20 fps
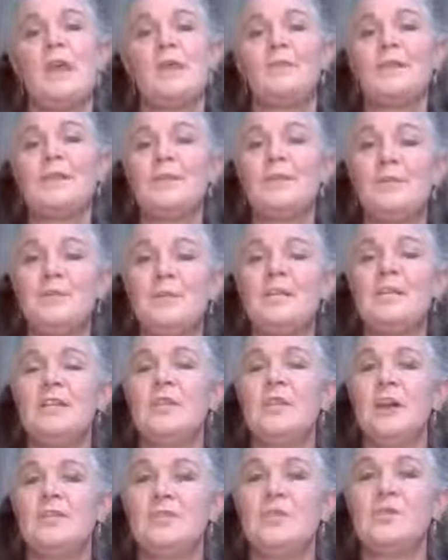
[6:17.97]
But
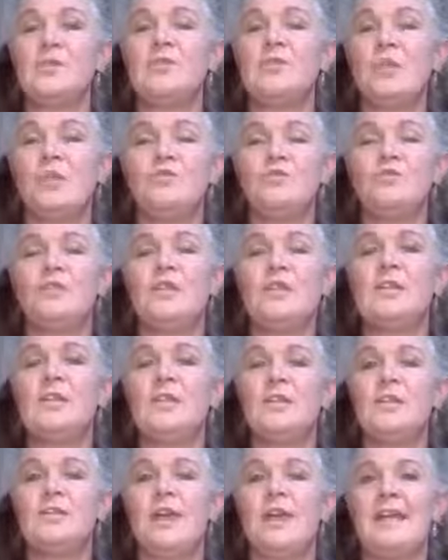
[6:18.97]
Lepidolite's also
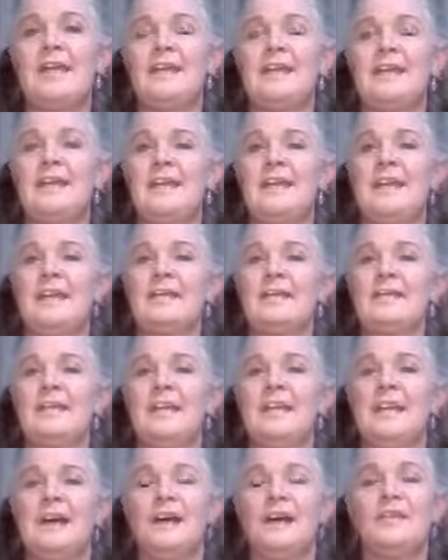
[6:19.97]
really great at
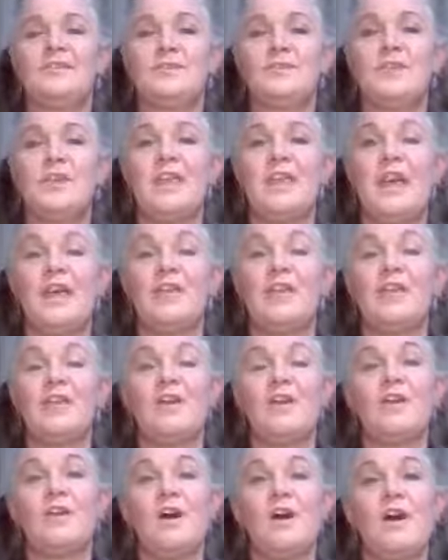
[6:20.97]
connecting us with our
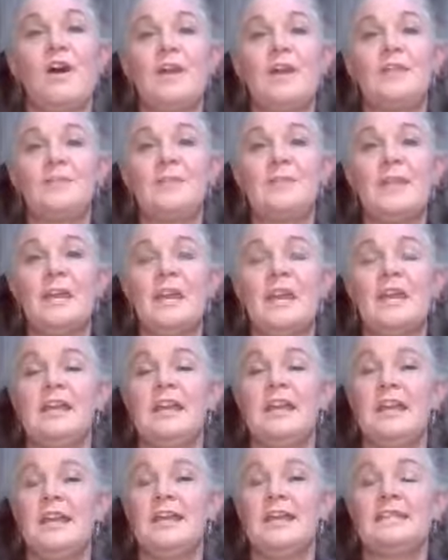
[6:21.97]
third eye,
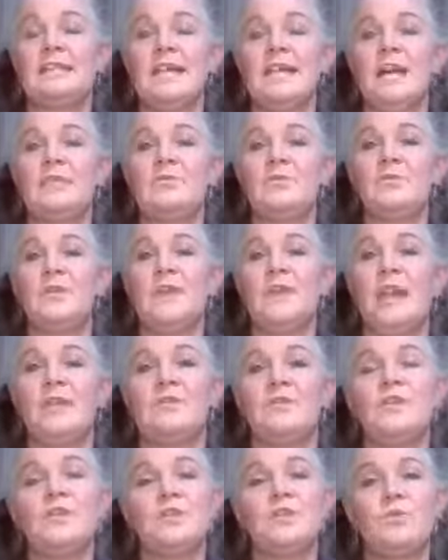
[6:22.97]
connecting us with
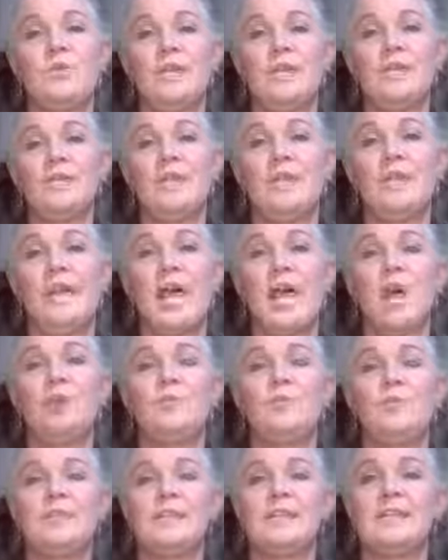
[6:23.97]
our intuition,
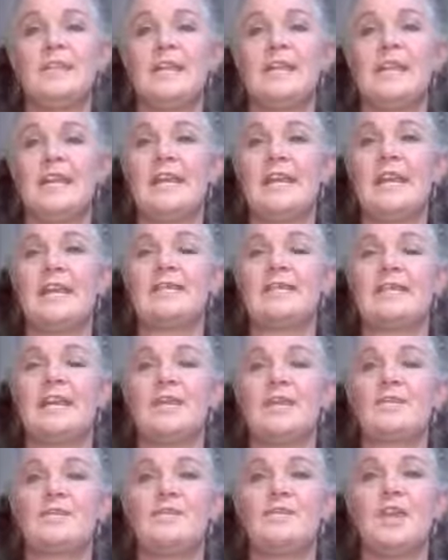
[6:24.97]
helping to connect
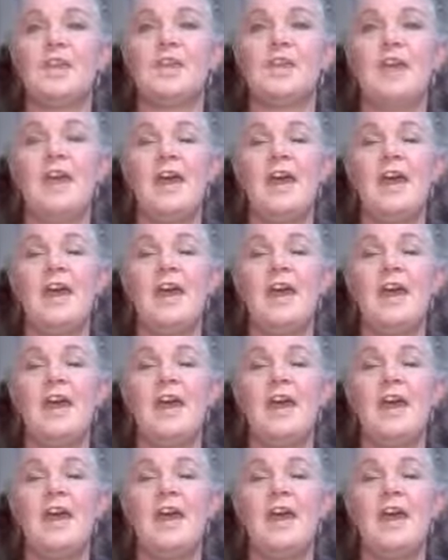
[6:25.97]
us with